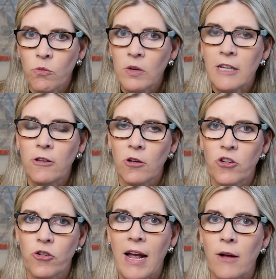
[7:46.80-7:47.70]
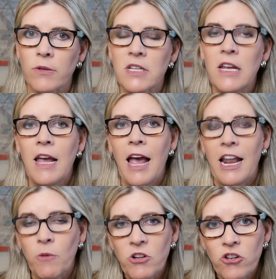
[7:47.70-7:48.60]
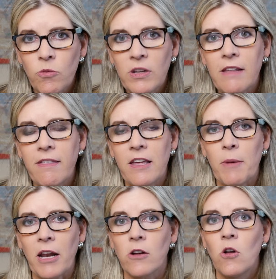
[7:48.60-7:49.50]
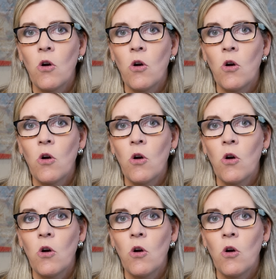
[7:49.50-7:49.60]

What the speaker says: really look at your house, and I want you to really think about it.